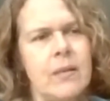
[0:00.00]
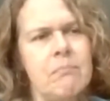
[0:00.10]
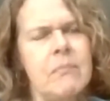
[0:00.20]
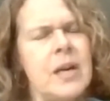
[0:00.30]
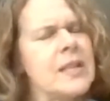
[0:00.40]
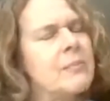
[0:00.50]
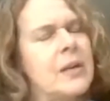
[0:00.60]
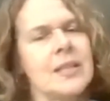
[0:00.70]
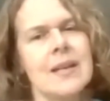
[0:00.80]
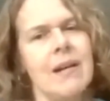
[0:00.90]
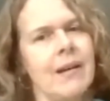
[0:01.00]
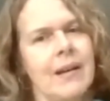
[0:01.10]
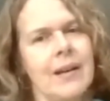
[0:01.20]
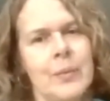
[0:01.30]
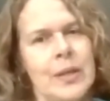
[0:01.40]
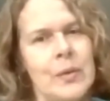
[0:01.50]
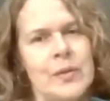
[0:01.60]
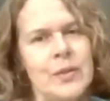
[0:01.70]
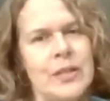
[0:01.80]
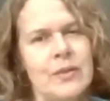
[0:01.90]
much, much darker when you
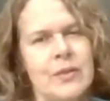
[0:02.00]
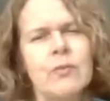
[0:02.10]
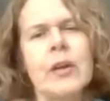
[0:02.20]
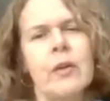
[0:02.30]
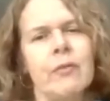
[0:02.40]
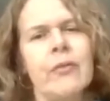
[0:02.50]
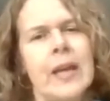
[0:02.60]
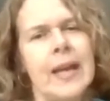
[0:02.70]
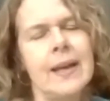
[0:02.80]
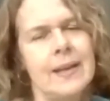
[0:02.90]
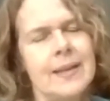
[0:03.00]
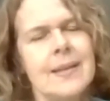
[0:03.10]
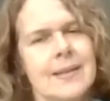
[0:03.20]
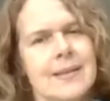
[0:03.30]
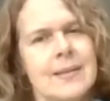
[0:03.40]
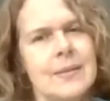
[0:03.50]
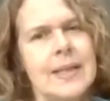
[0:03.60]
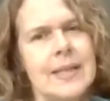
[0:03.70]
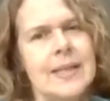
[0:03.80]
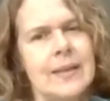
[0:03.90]
introduce real fear to it,